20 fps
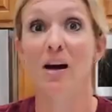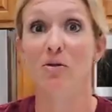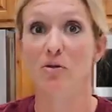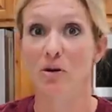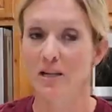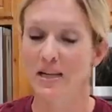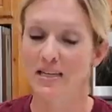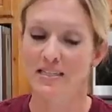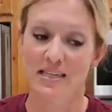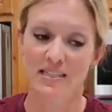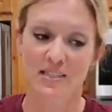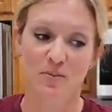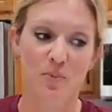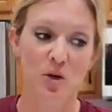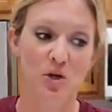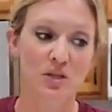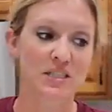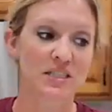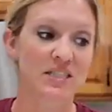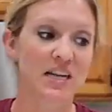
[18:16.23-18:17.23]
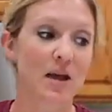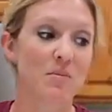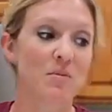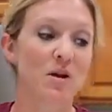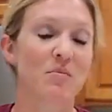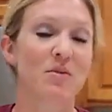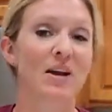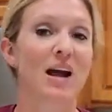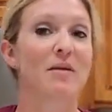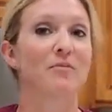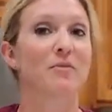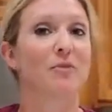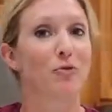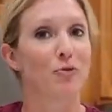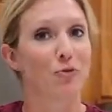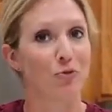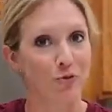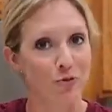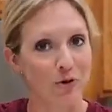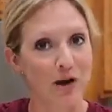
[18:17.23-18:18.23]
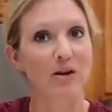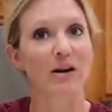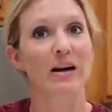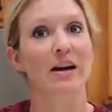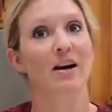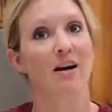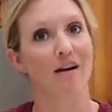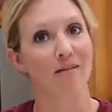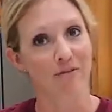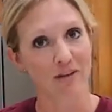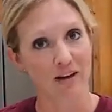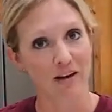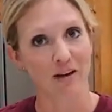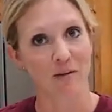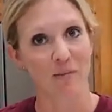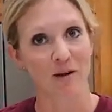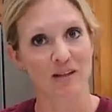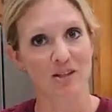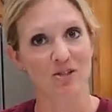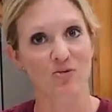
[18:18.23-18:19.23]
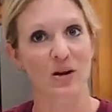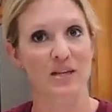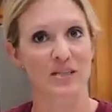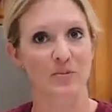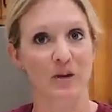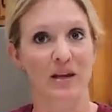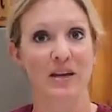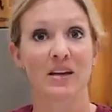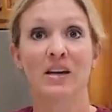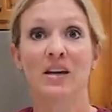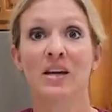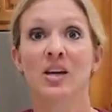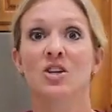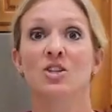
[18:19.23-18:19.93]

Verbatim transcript: I realize that's a bold statement, but I'm very confident about this recipe.